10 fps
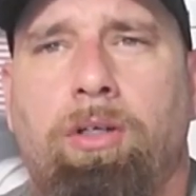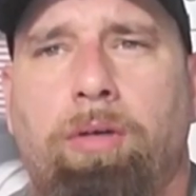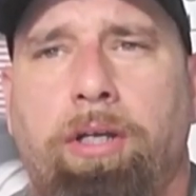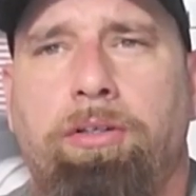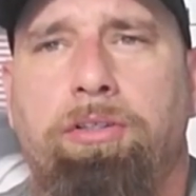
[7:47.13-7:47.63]

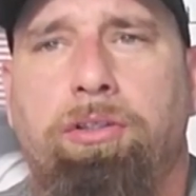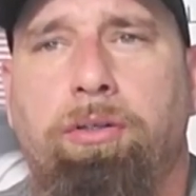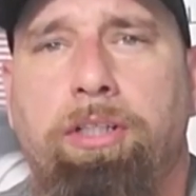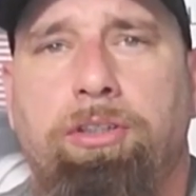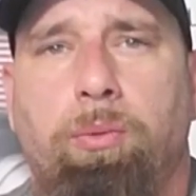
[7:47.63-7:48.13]
greater
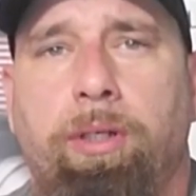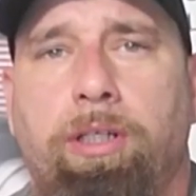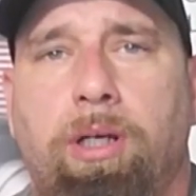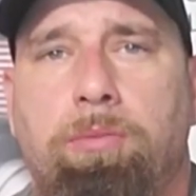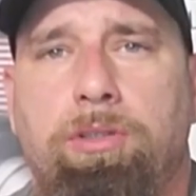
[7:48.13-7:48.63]
discretion when
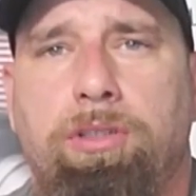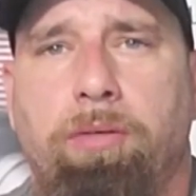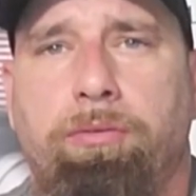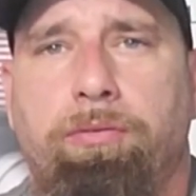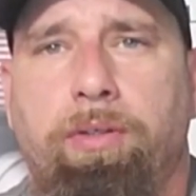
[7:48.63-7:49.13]
it comes to
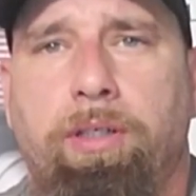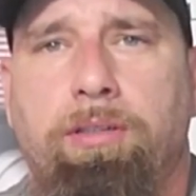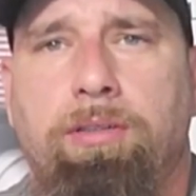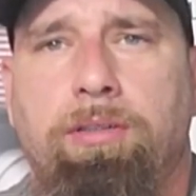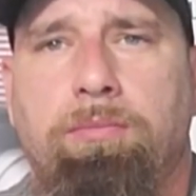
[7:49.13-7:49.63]

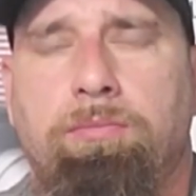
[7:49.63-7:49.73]
self-defense.